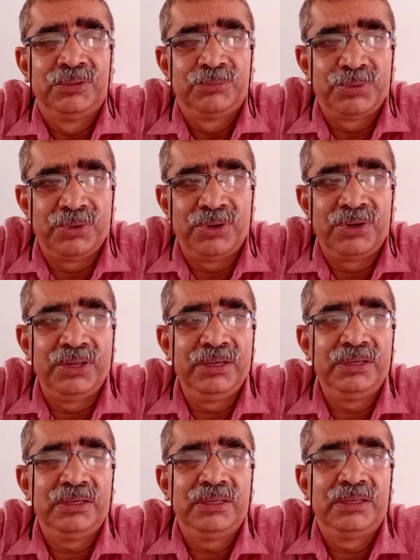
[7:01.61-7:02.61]

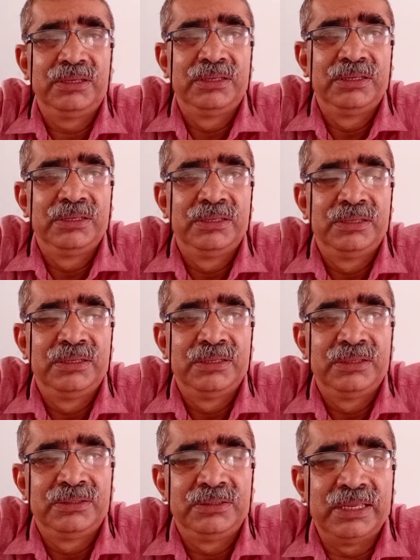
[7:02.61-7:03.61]
point
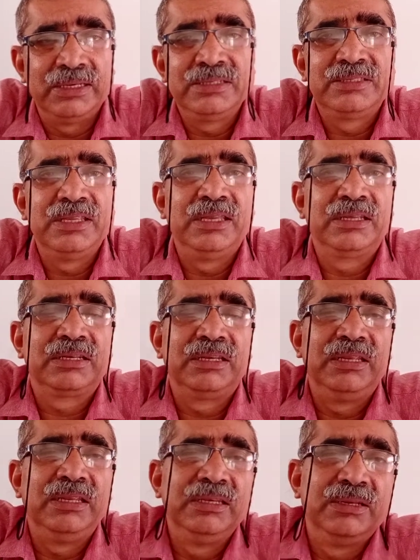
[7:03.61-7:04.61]
that is
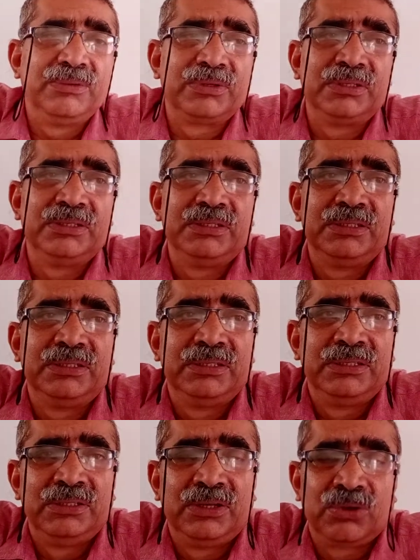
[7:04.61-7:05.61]
there in our
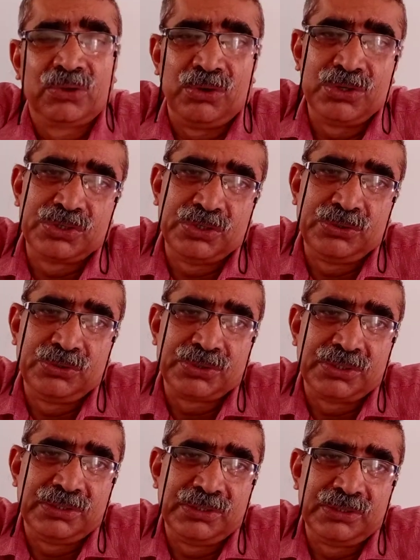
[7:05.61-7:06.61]
constitution.